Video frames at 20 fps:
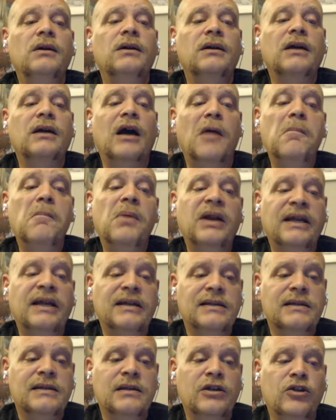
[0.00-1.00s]

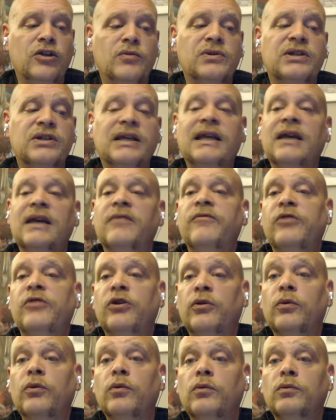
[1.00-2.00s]
Companies used to give
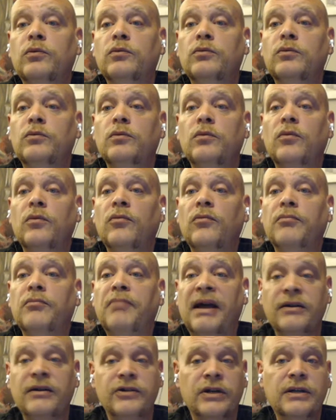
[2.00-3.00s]
you
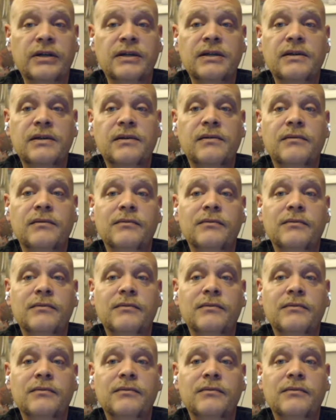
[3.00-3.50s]
pensions.